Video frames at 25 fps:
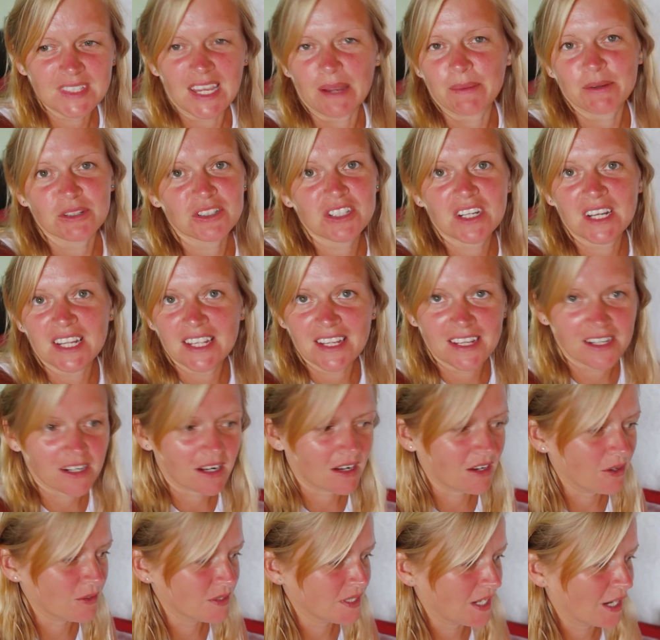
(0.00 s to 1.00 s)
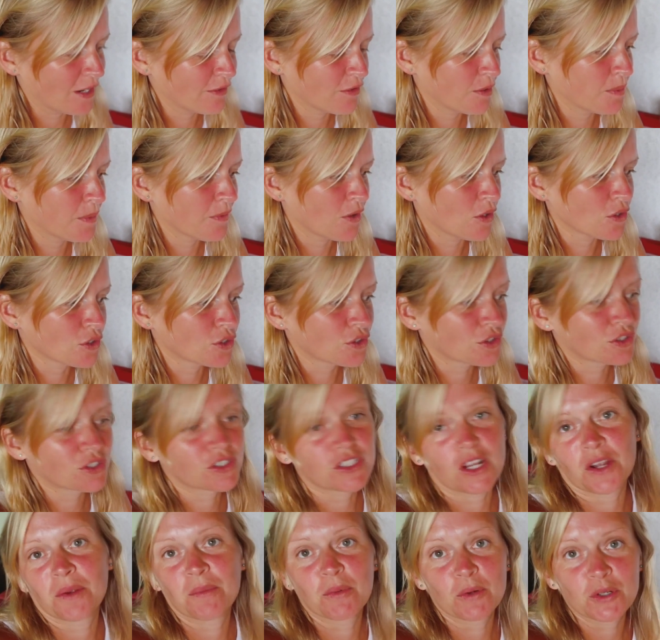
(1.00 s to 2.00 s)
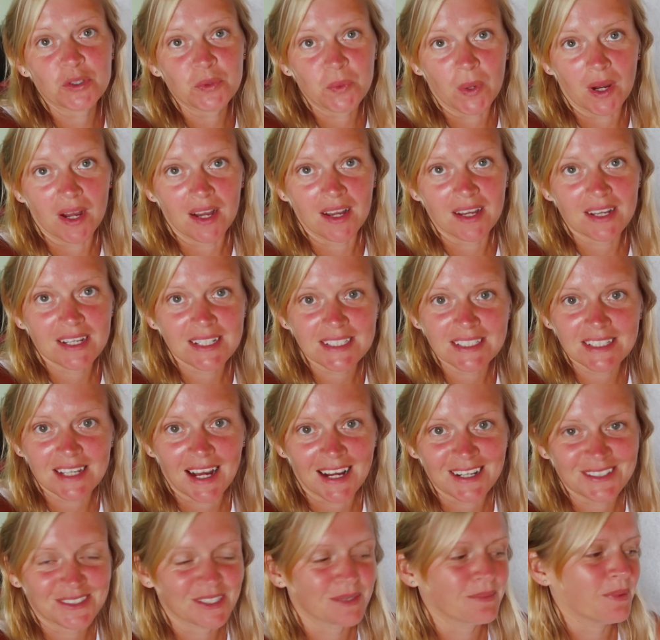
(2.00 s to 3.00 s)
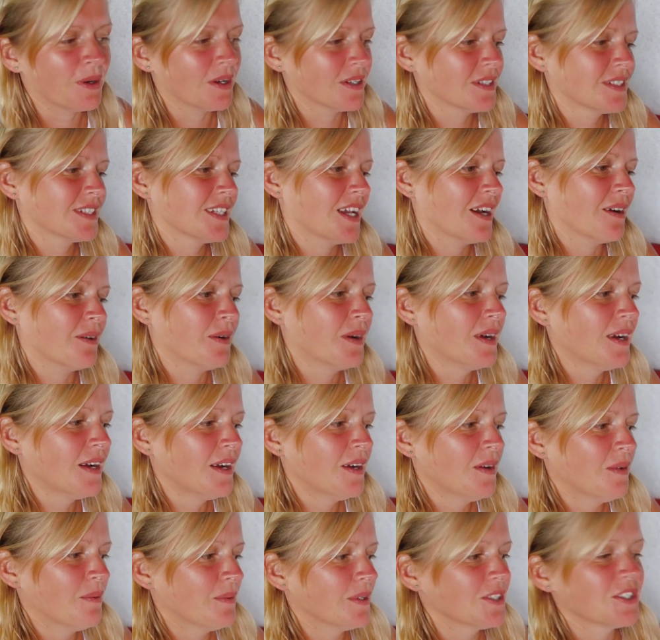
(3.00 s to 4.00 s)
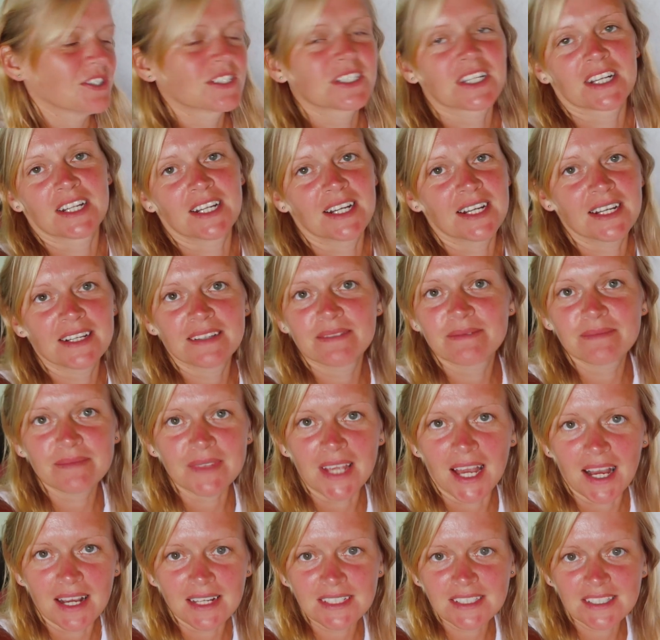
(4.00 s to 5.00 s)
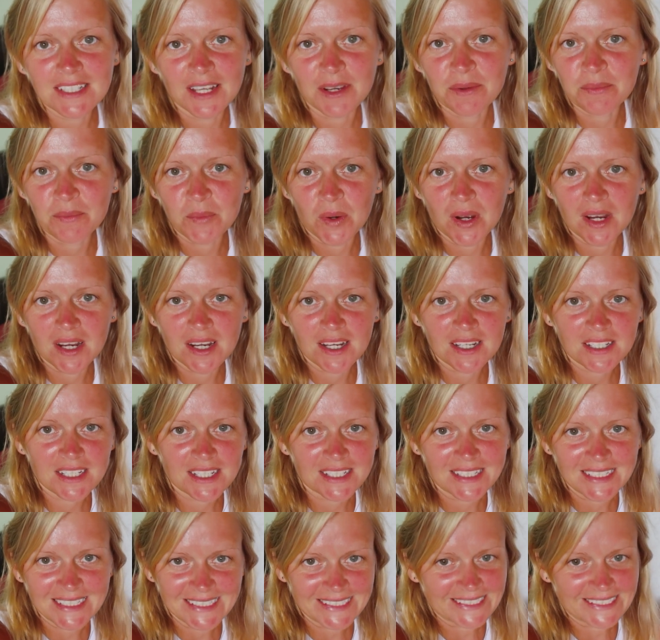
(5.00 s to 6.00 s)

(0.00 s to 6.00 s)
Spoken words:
yeah, we're just gonna eat in our hotel room. We've got so much work to catch up on, so we're just gonna, yeah, sit and work and